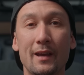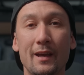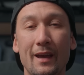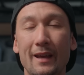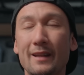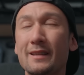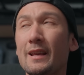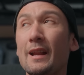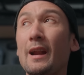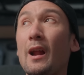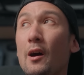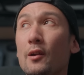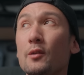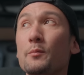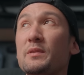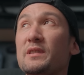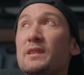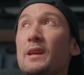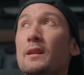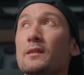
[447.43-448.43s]
It's at
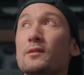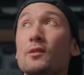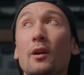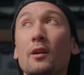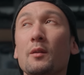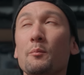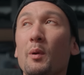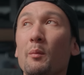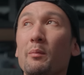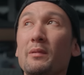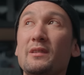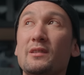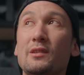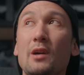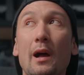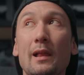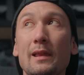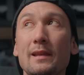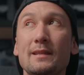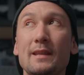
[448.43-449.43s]
100%, so I can probably
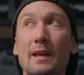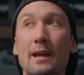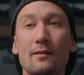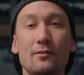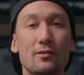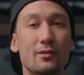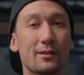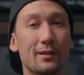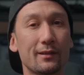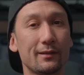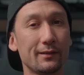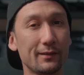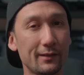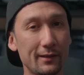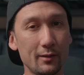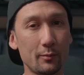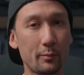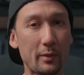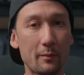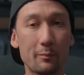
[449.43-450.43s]
dial it down just a
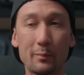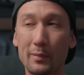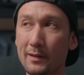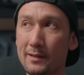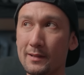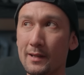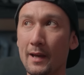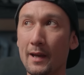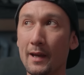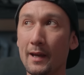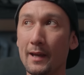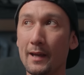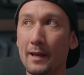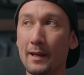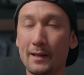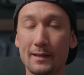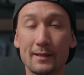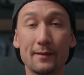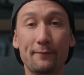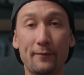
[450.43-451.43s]
little bit, but
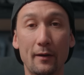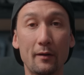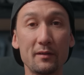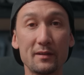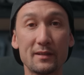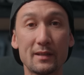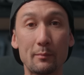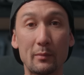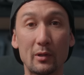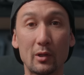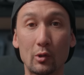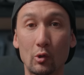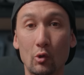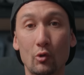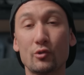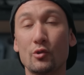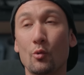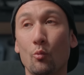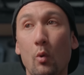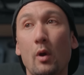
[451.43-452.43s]
it's a very similar
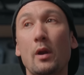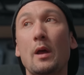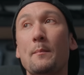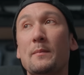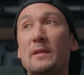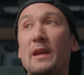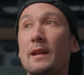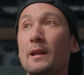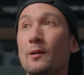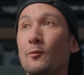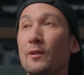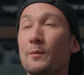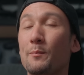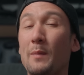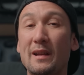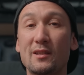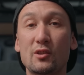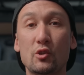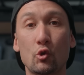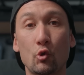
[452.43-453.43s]
look to what I'm getting with
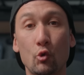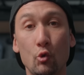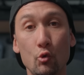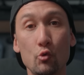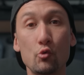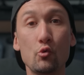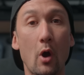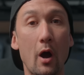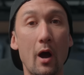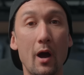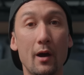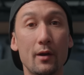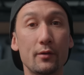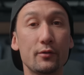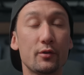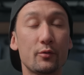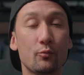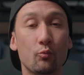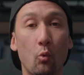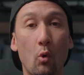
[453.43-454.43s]
my
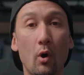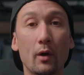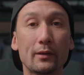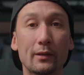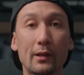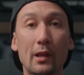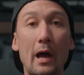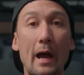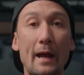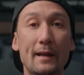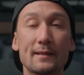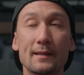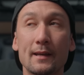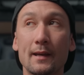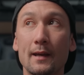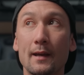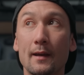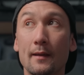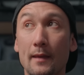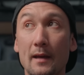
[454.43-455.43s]
200 watt light
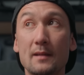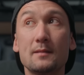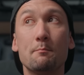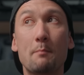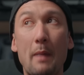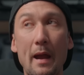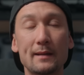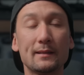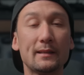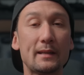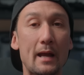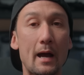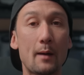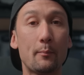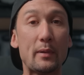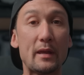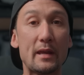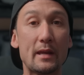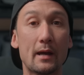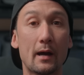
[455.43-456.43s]
that's mainly
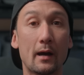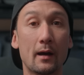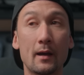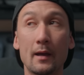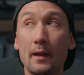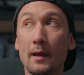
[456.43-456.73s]
up here